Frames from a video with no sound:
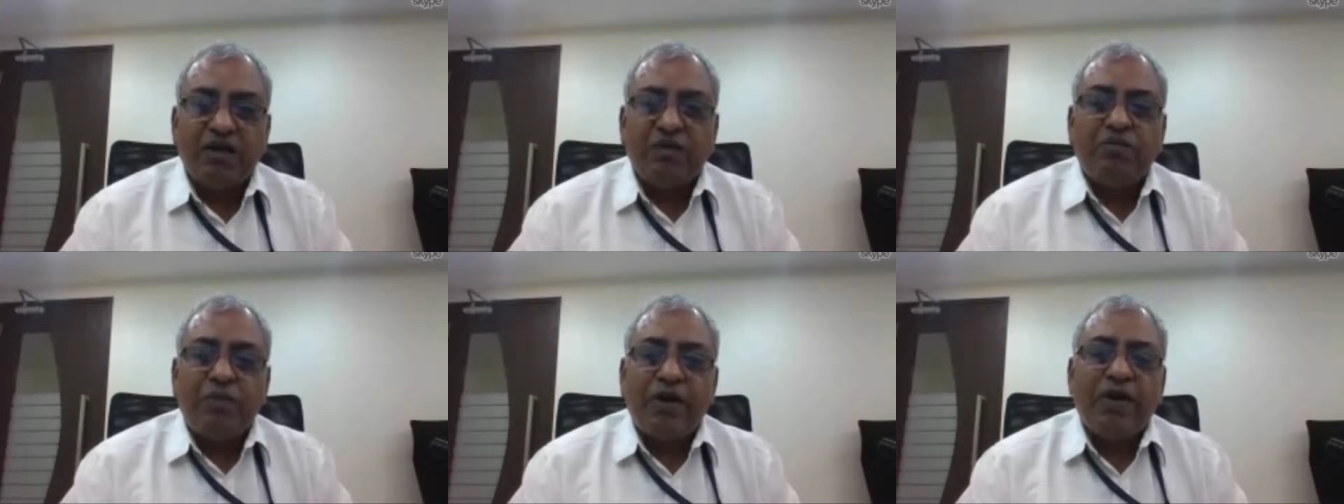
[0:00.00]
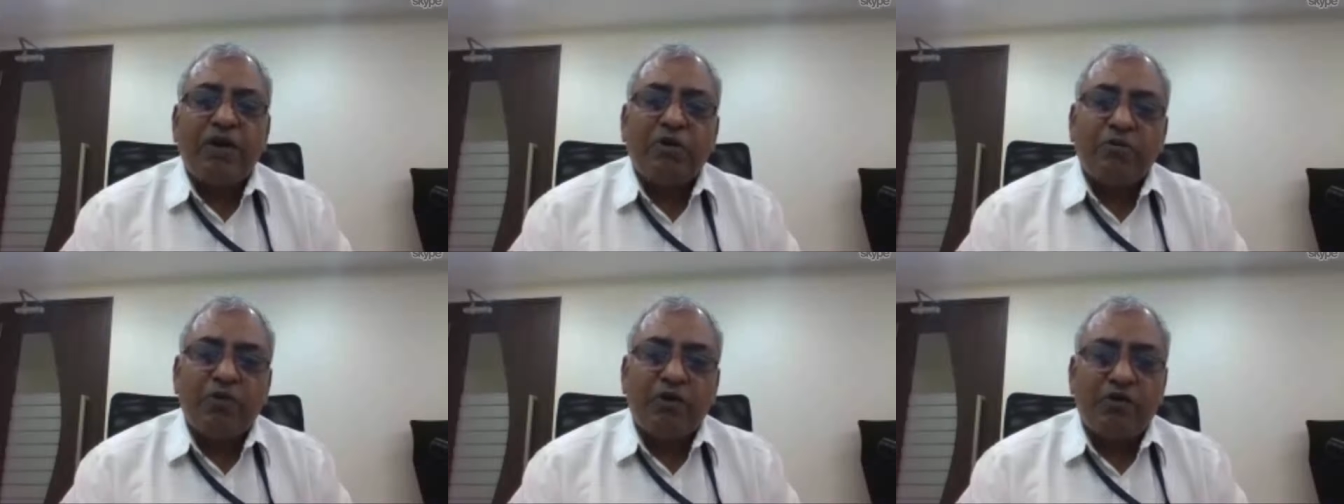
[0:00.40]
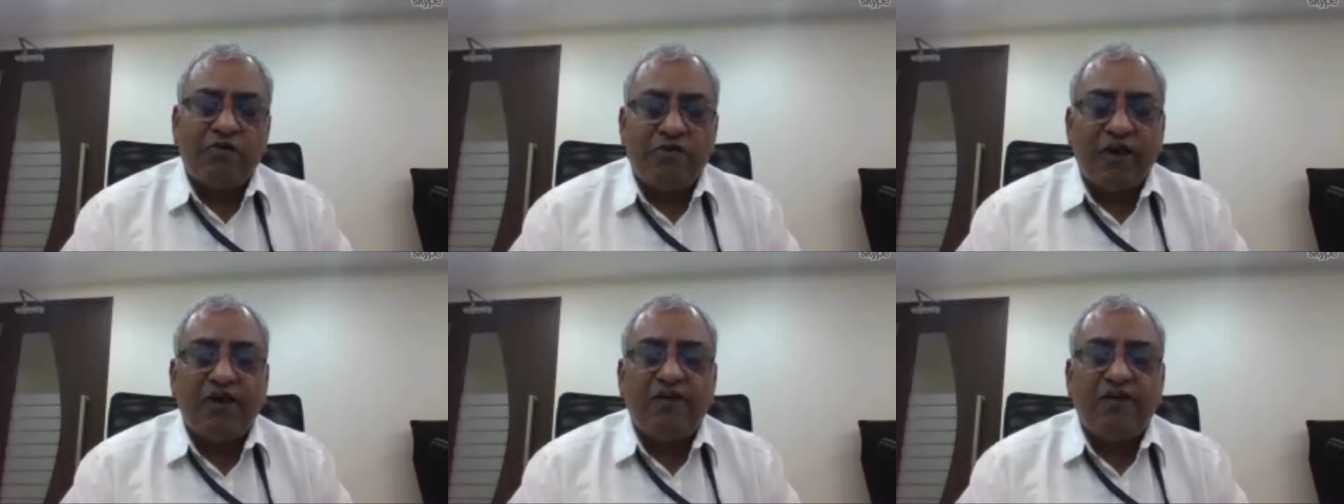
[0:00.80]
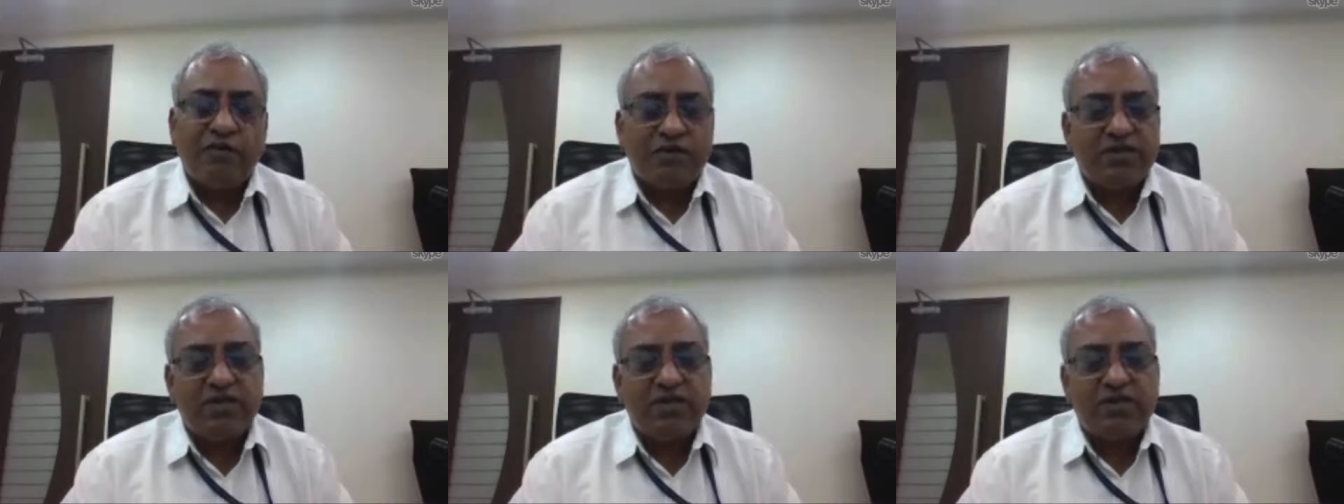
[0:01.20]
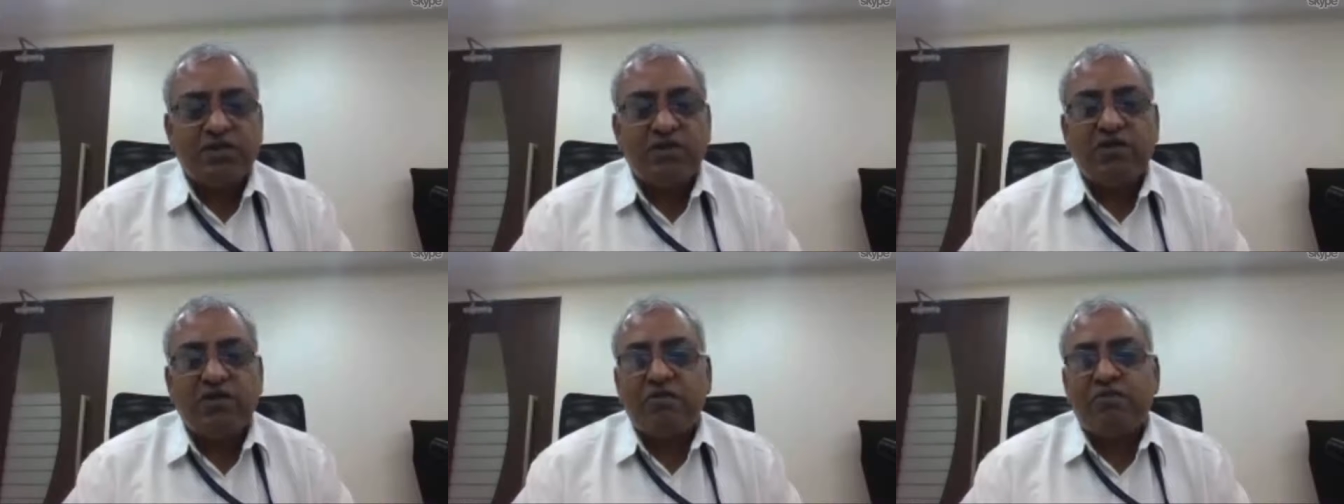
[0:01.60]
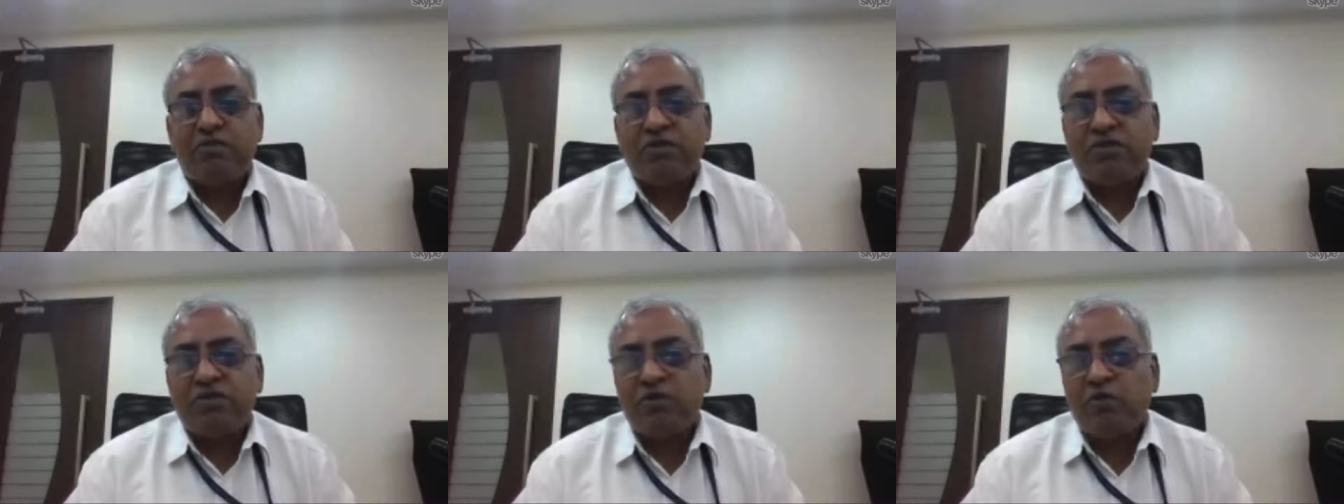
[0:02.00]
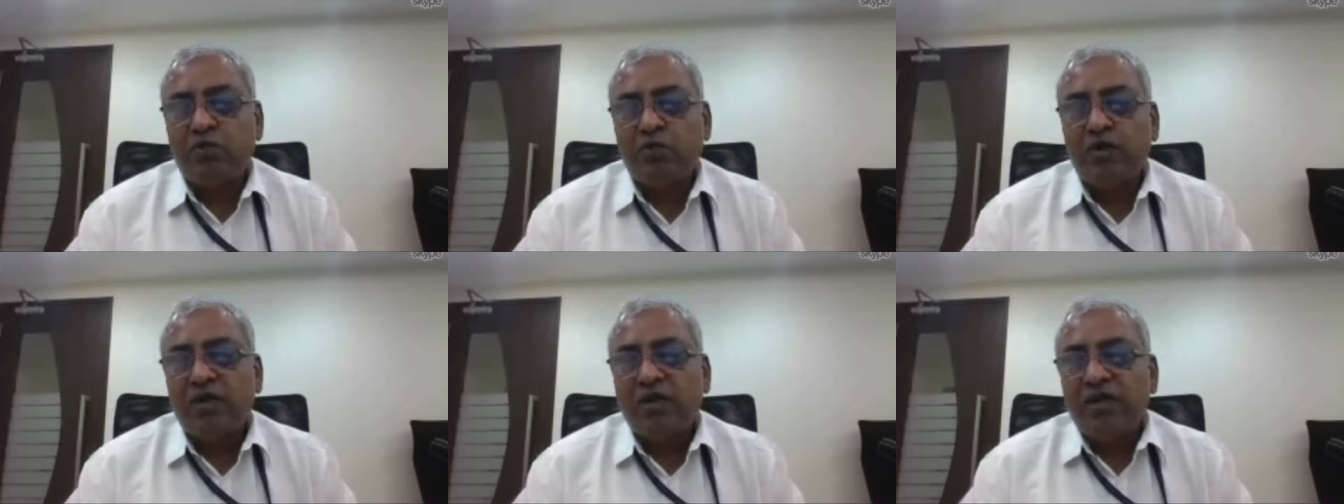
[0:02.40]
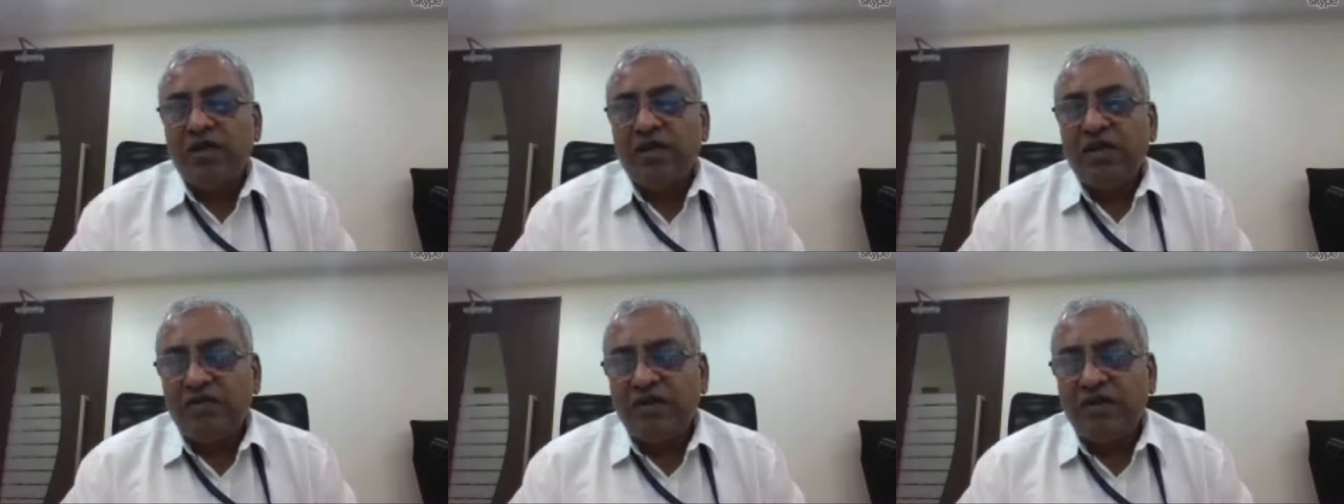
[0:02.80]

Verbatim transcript: compared to about 5 to 6 children per school